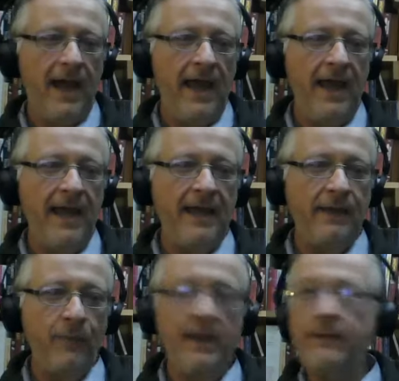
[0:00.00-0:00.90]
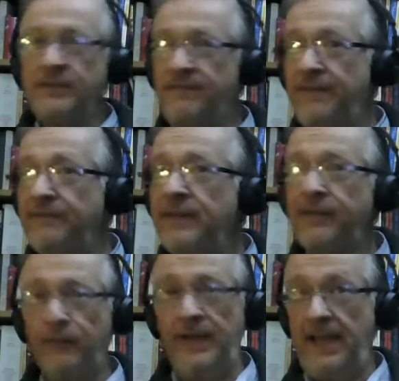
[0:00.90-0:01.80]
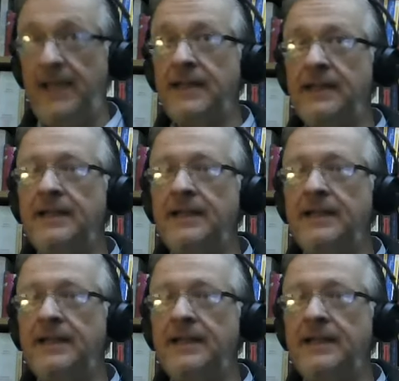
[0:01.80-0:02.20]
and when he was 53,